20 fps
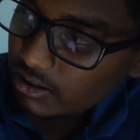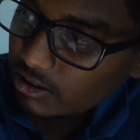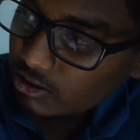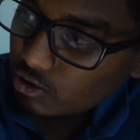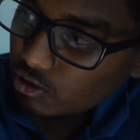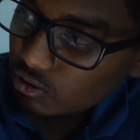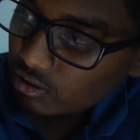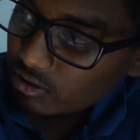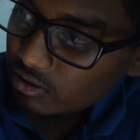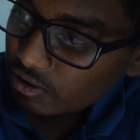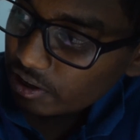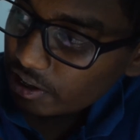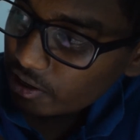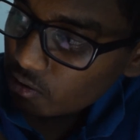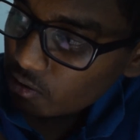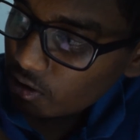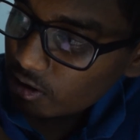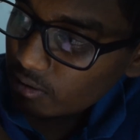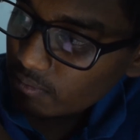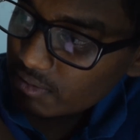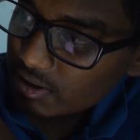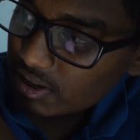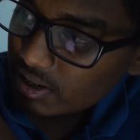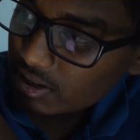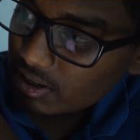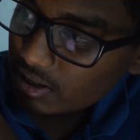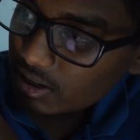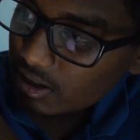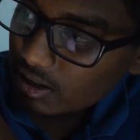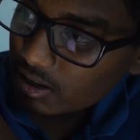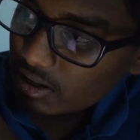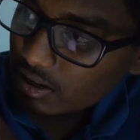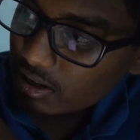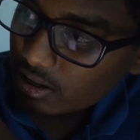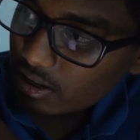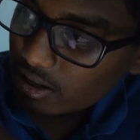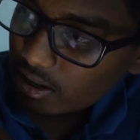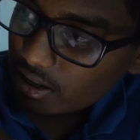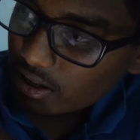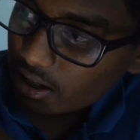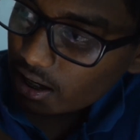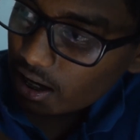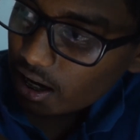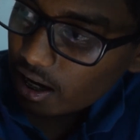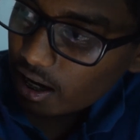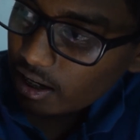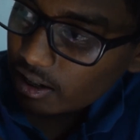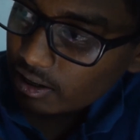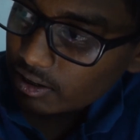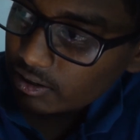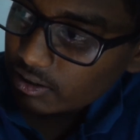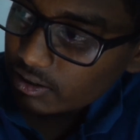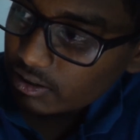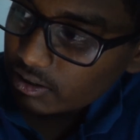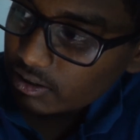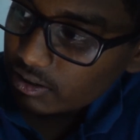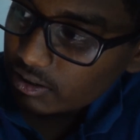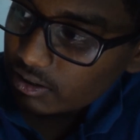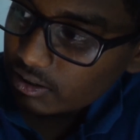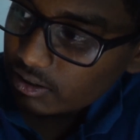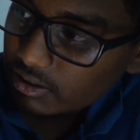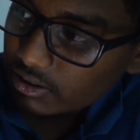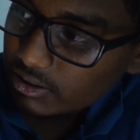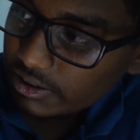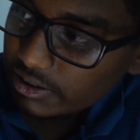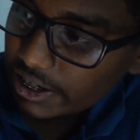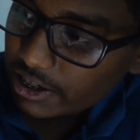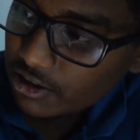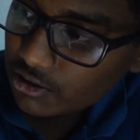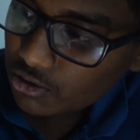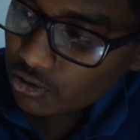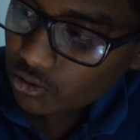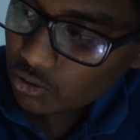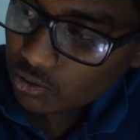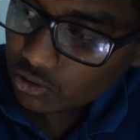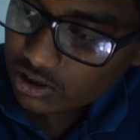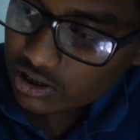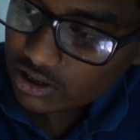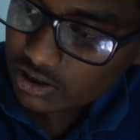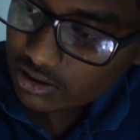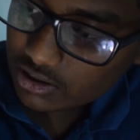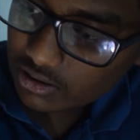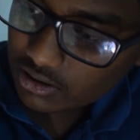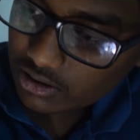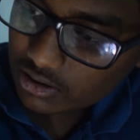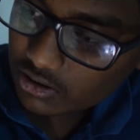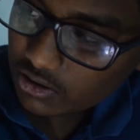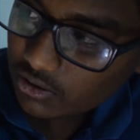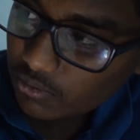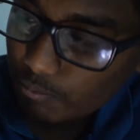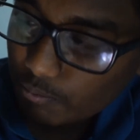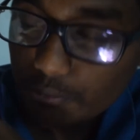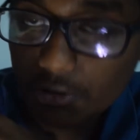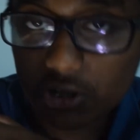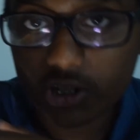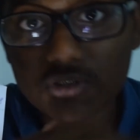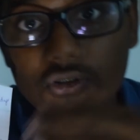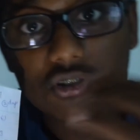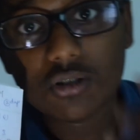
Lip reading: so 3 columns and 10 rows, because for the